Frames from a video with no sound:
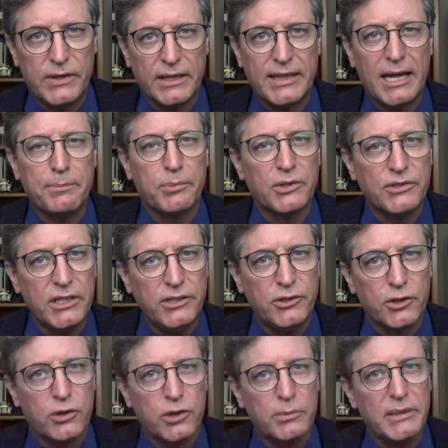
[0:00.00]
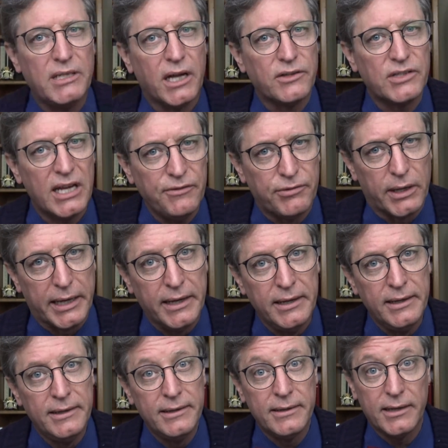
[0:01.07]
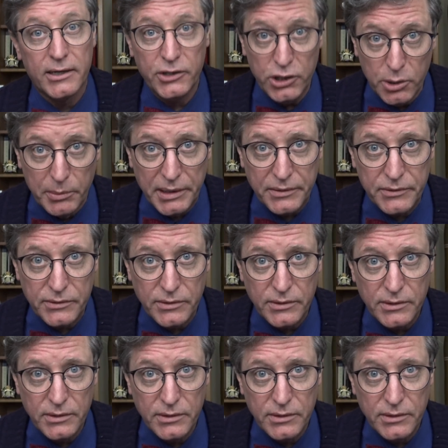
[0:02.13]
that that procedure could be done safely on humans.